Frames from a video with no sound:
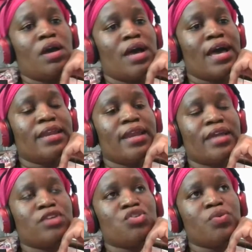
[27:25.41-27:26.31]

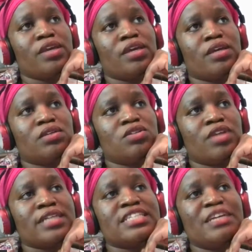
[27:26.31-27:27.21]
and doing it,
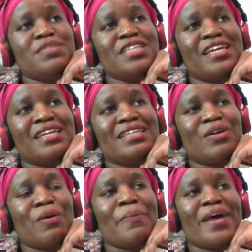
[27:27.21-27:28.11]
accepting it
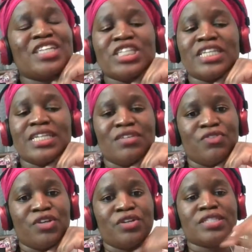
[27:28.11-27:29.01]
compassionately for
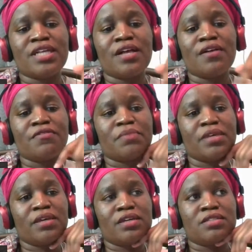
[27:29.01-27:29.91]
yourself,
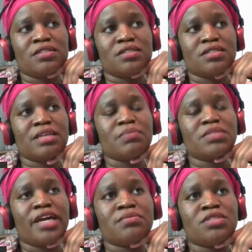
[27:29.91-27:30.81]
because
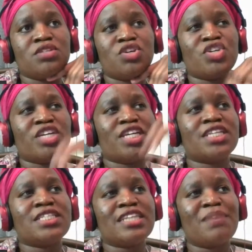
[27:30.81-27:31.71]
sometimes, you can
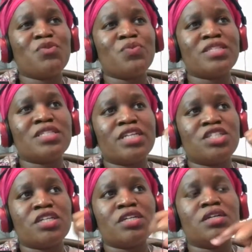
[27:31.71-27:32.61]
accept with such
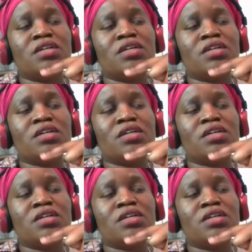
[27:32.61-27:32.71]
a